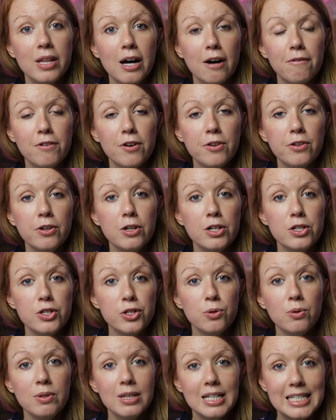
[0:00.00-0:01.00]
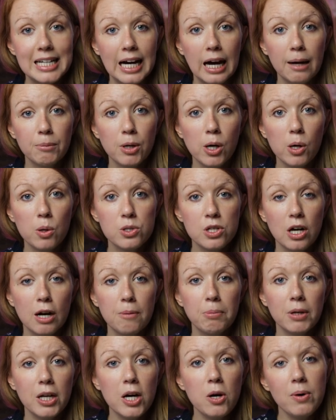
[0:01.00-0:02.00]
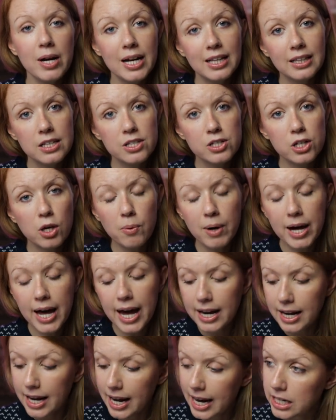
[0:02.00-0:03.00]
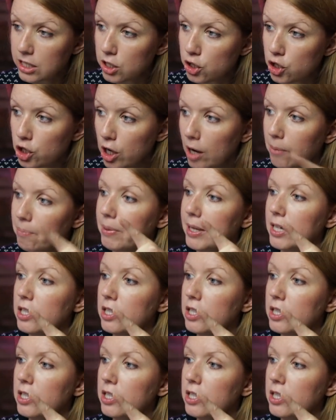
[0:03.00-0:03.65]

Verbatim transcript: Without further ado, the time codes are below and let's go ahead and jump